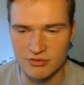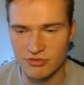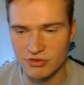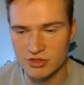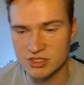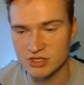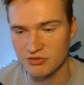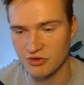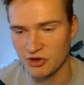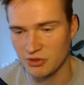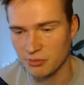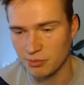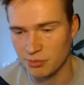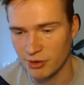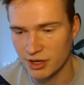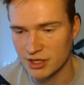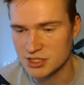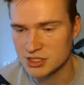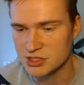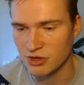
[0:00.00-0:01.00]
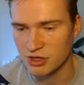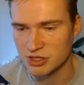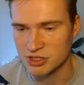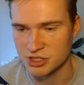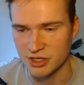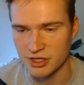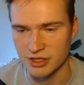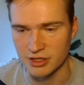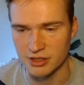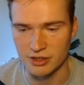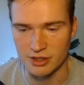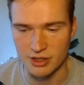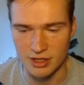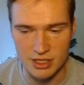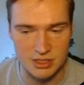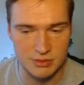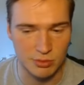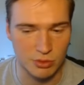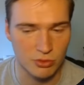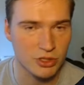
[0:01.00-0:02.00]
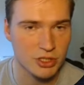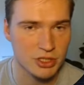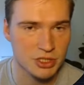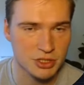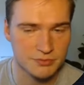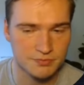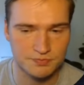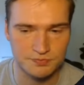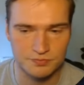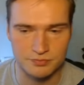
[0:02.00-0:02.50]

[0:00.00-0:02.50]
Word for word: first of all, the price structure here is bullish.